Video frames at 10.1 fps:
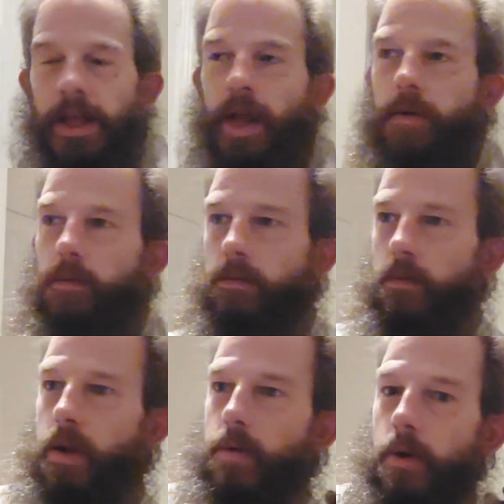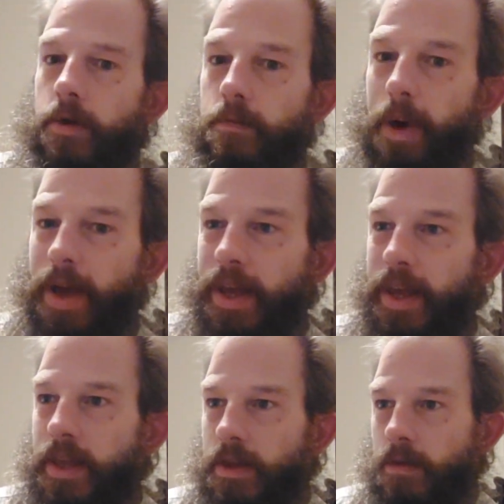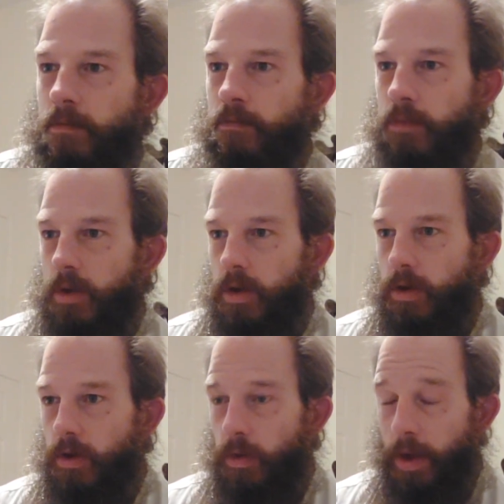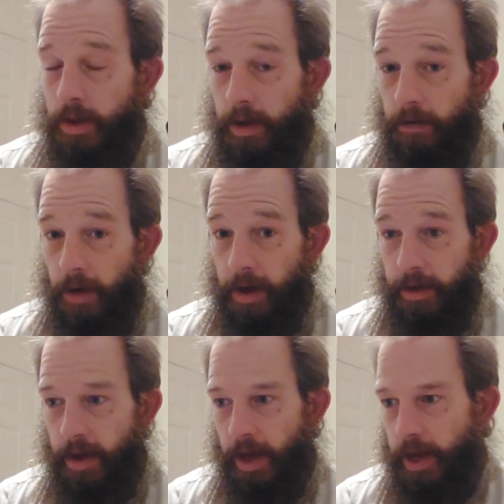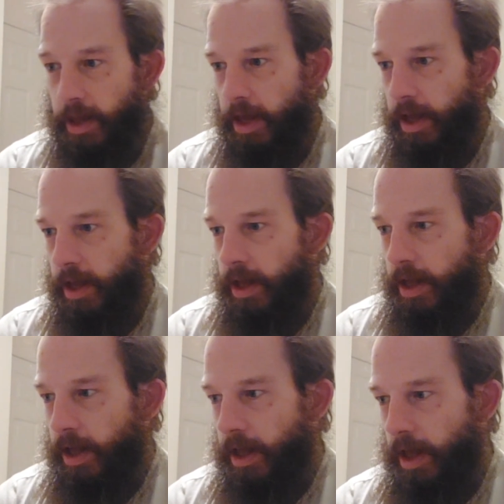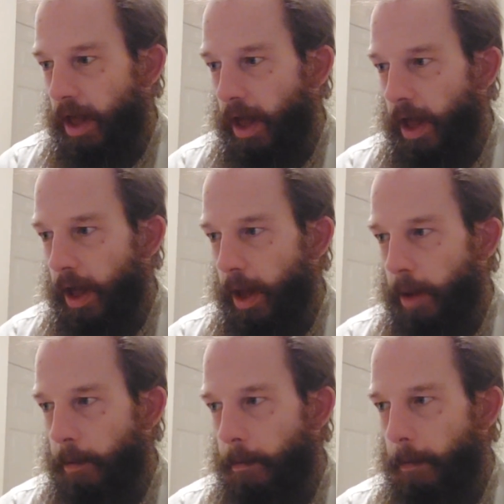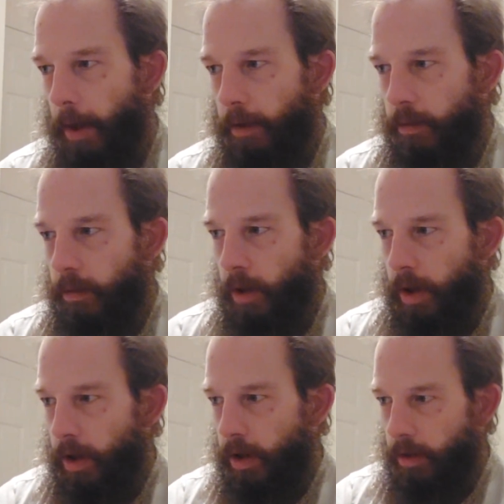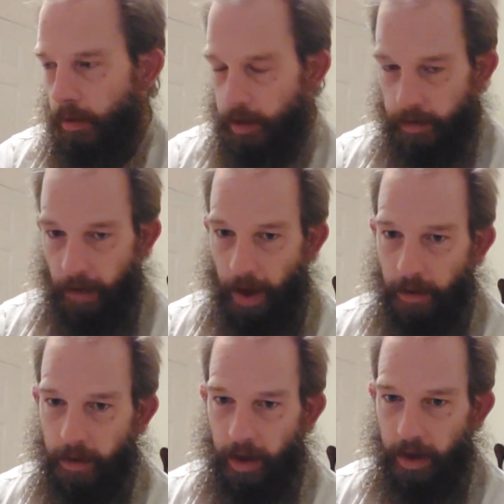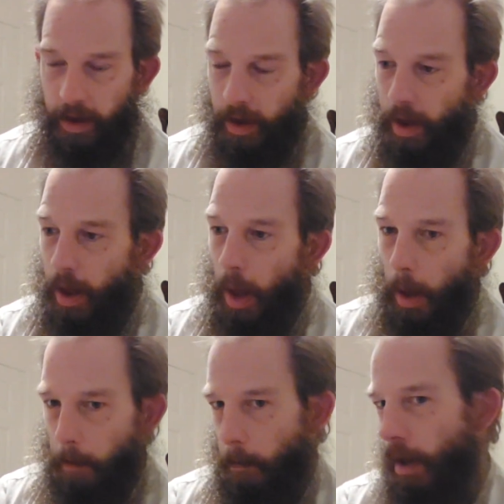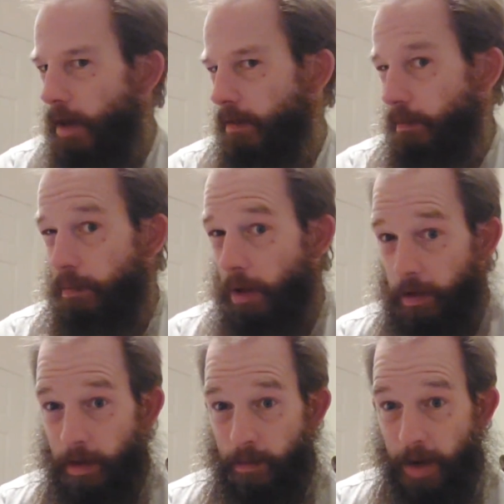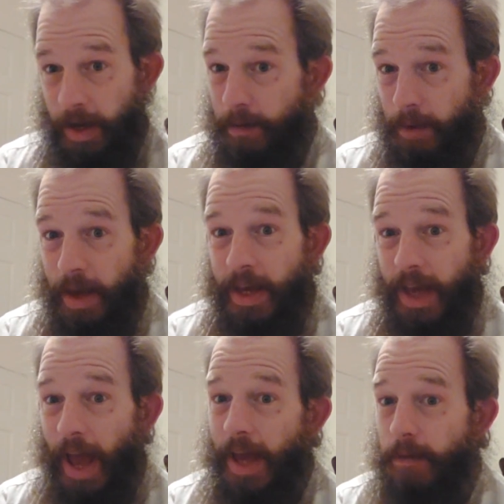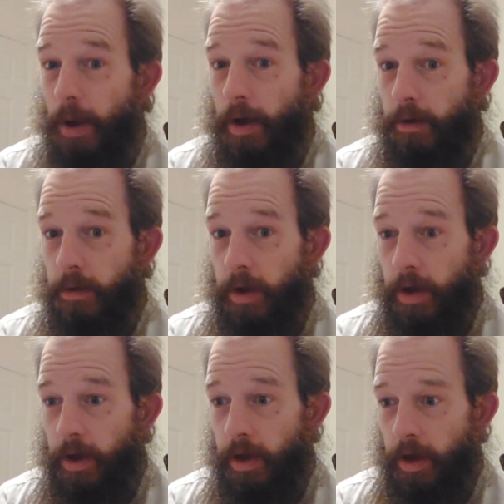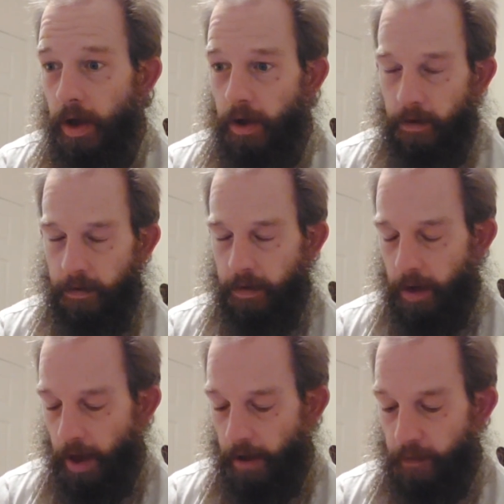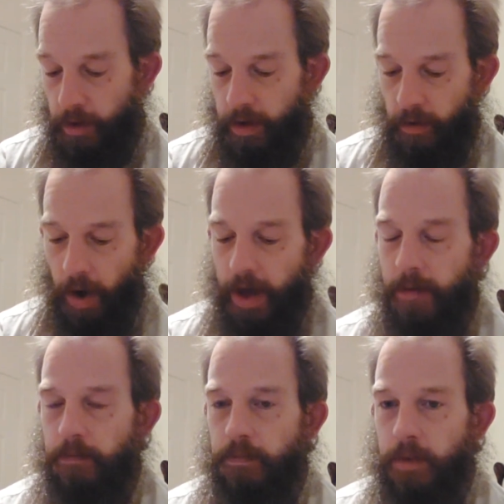Now, what it was, back in 2013, a bone was found that might possibly be a bone of Alfred the Great.